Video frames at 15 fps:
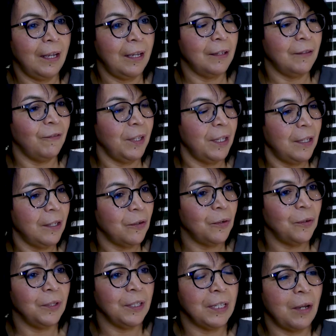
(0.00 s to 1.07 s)
a
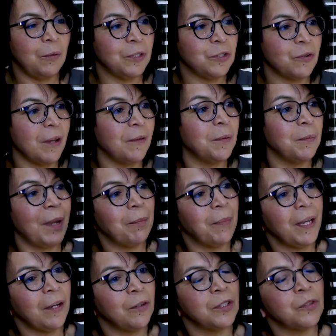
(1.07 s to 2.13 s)
vehicle and I was driving. My
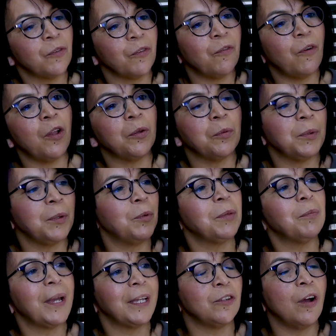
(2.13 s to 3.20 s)
parents were following me
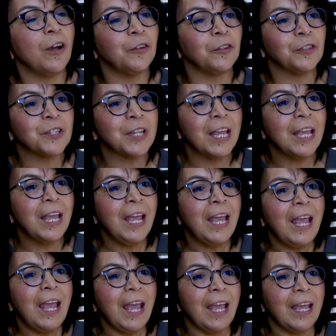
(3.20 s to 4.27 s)
with my daughters,
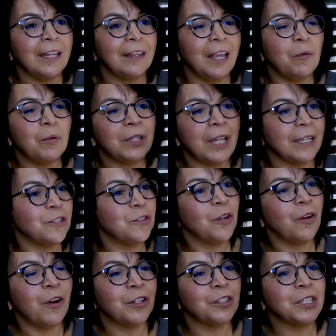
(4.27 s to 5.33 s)
and they were like 2
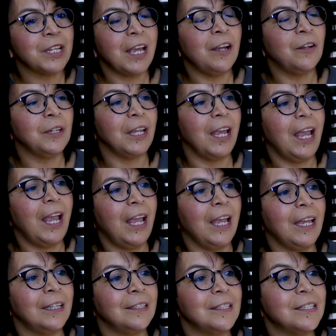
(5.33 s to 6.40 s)
cars down,
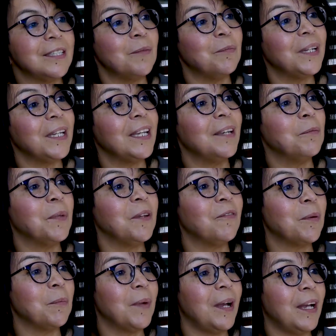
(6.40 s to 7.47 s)
and somebody hit me
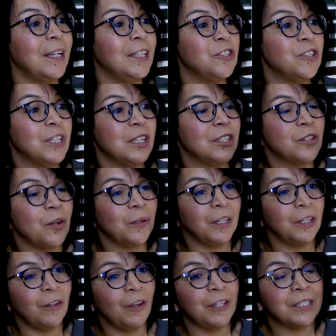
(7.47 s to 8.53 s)
from behind. She had
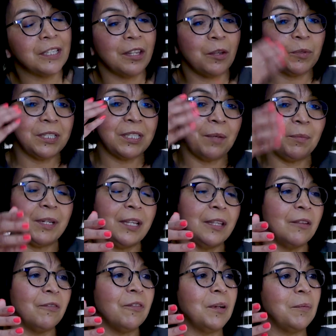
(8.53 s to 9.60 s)
totally lost, and there was somebody in
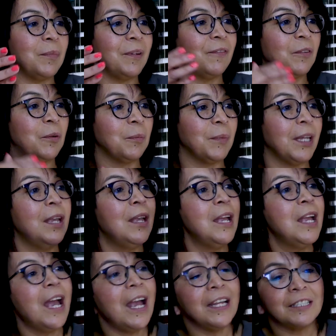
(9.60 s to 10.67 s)
the front before me,
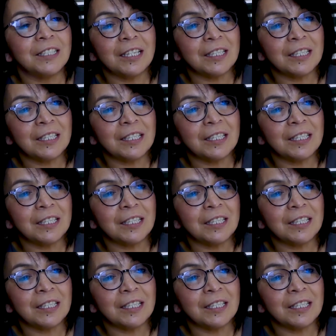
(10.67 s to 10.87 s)
and